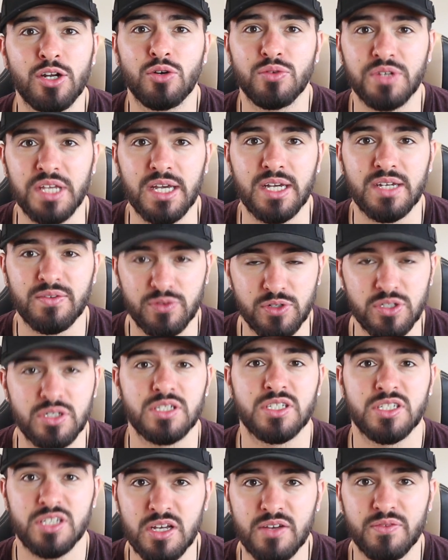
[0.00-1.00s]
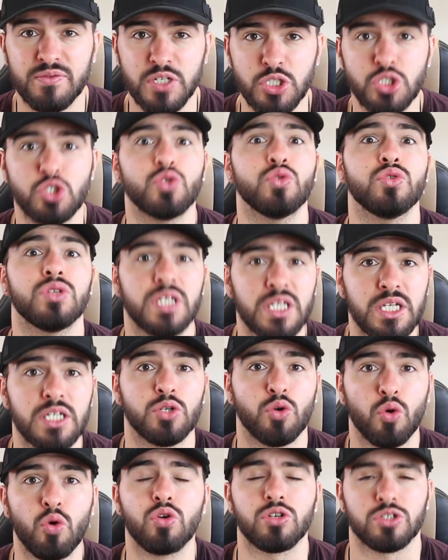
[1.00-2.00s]
know, yeah, for certain things you
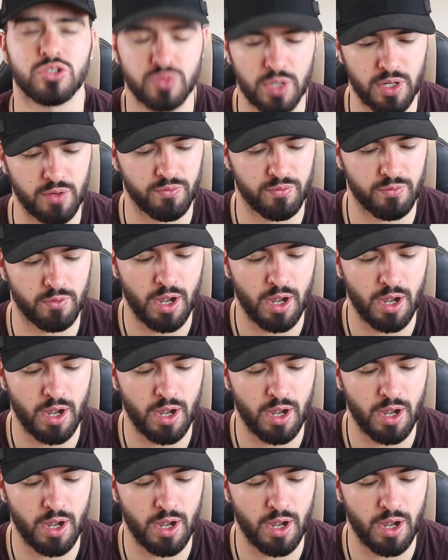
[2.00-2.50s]
need core strength,